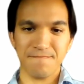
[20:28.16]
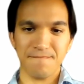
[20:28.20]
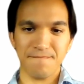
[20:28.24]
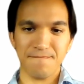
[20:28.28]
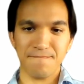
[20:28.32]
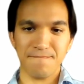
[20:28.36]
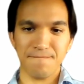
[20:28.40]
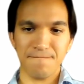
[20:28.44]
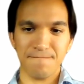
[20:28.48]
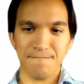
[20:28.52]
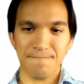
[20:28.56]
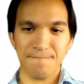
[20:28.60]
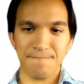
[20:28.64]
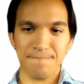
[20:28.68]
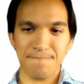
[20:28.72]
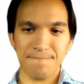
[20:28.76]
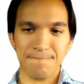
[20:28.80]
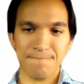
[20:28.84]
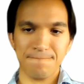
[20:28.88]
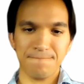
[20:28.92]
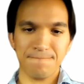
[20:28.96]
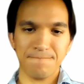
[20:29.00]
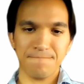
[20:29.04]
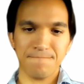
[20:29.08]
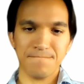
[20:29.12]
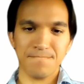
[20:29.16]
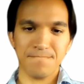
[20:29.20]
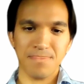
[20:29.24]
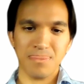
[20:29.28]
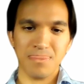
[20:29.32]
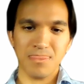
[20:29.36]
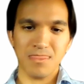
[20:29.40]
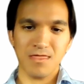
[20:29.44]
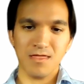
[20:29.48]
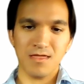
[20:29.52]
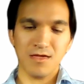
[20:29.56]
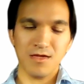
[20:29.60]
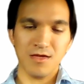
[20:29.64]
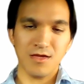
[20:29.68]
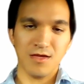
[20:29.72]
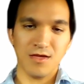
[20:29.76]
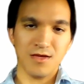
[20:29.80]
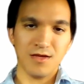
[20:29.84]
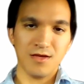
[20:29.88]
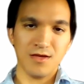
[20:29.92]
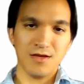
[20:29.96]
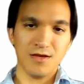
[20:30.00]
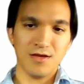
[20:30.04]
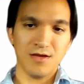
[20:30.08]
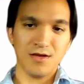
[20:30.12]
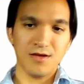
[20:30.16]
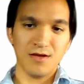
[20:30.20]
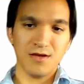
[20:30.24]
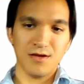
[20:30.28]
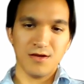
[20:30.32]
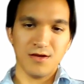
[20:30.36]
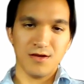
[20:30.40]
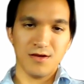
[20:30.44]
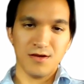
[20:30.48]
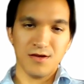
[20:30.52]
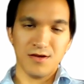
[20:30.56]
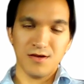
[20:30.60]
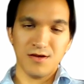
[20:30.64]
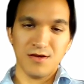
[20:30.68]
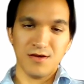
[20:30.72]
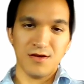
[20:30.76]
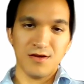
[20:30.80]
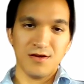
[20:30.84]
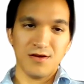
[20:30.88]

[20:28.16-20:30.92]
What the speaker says: (silence)